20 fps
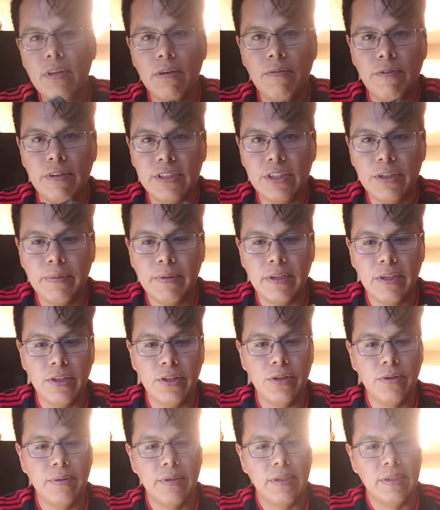first thing you want to
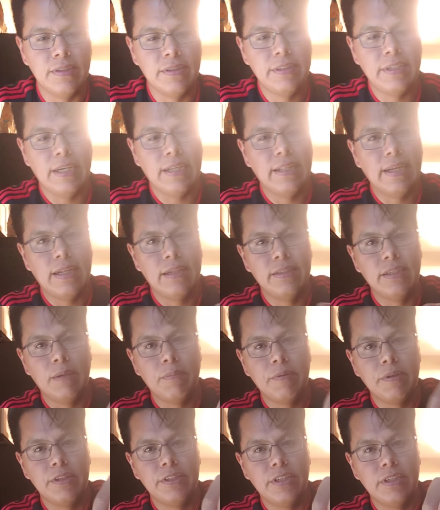do is take that
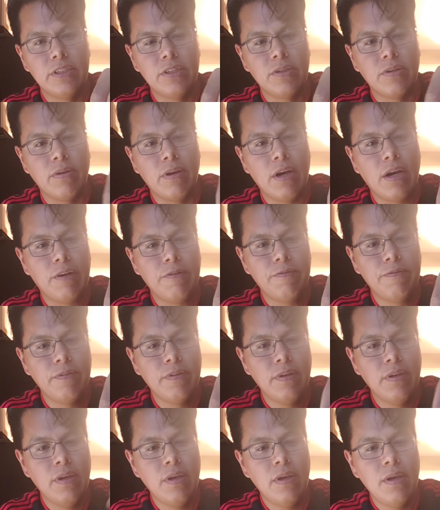depth adjuster off,
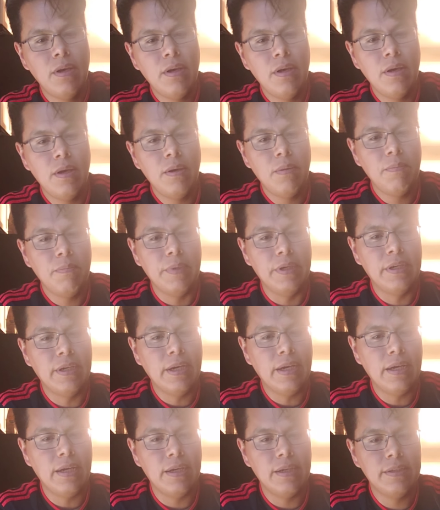
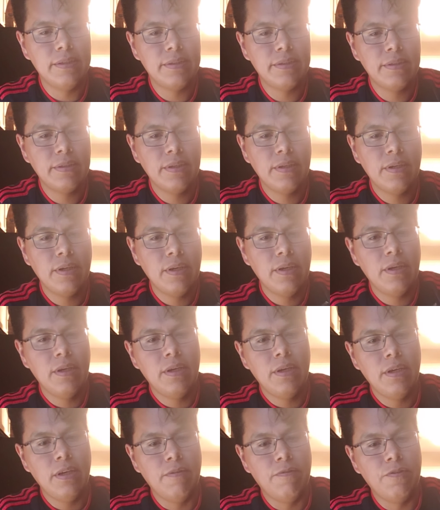because
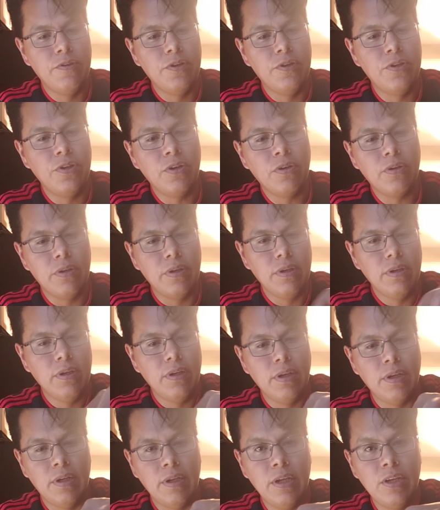if you don't,
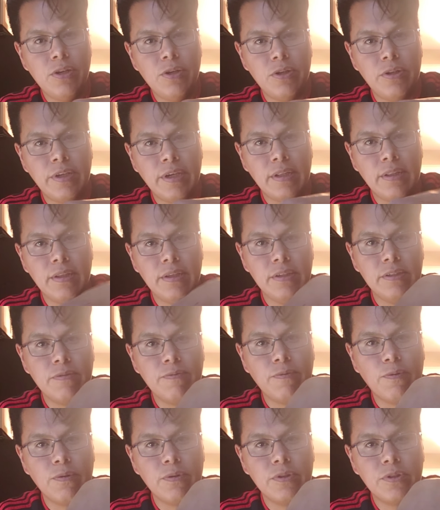and then you take these
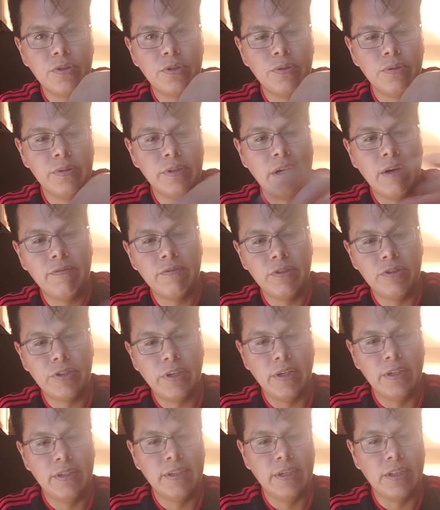4 screws off to
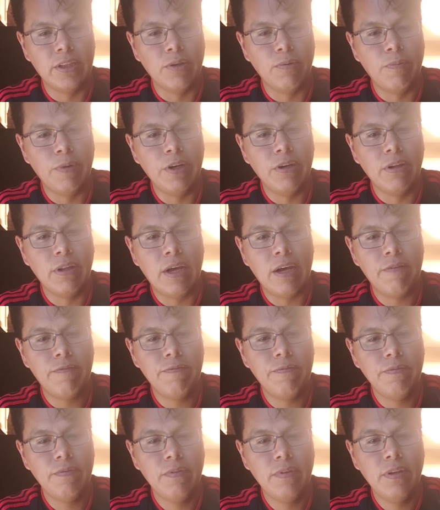try to take the rail
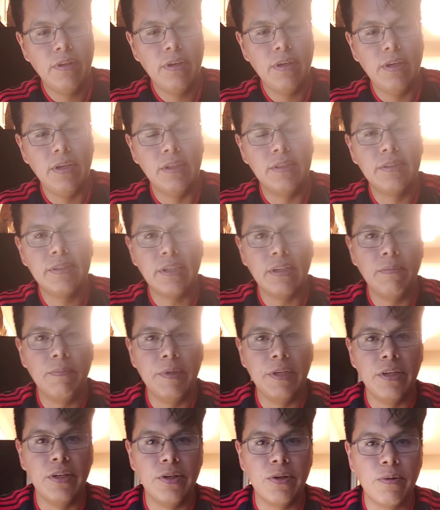off, it's going to
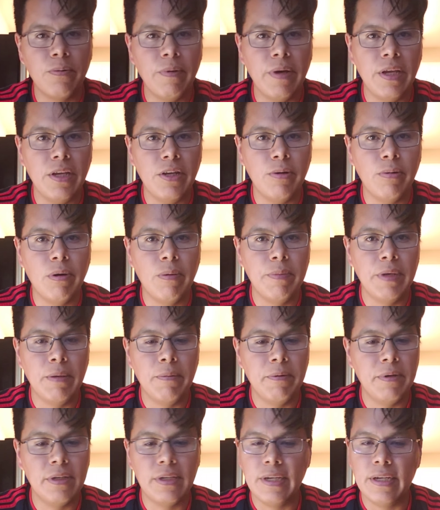be in your way. You won't be
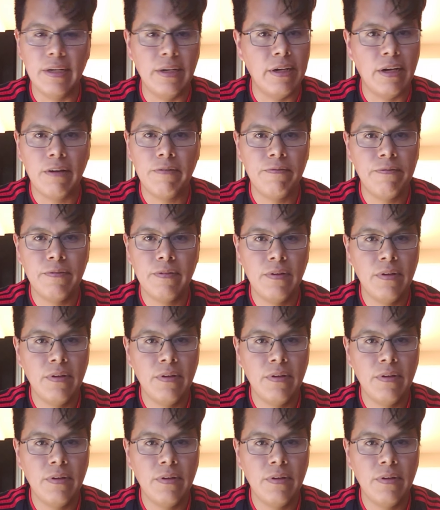able to get it off.